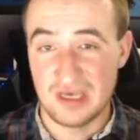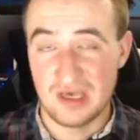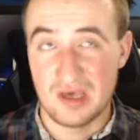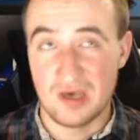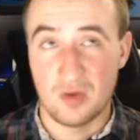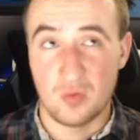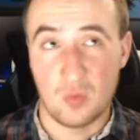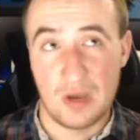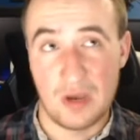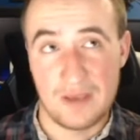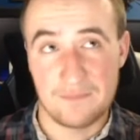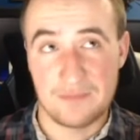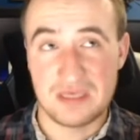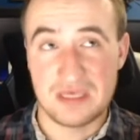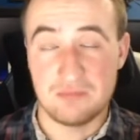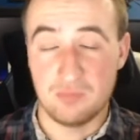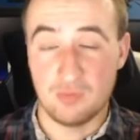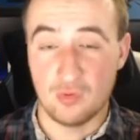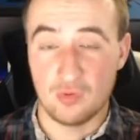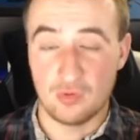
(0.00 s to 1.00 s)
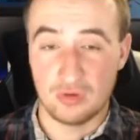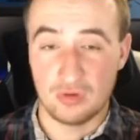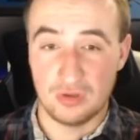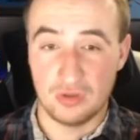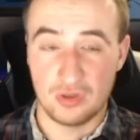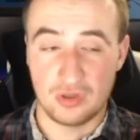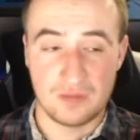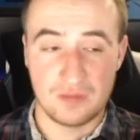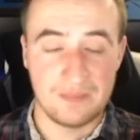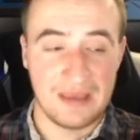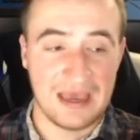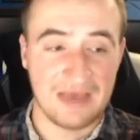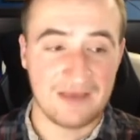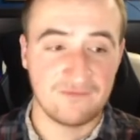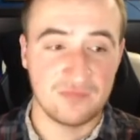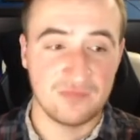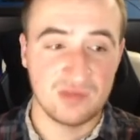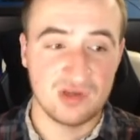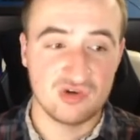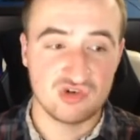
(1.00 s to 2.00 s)
why people look back from
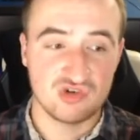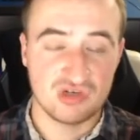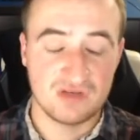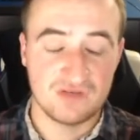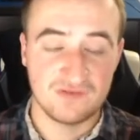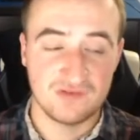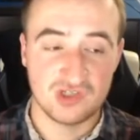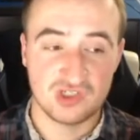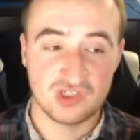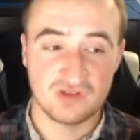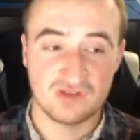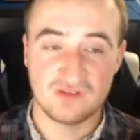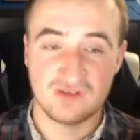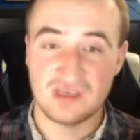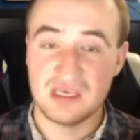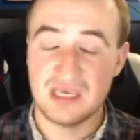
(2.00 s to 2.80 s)
energy efficiency,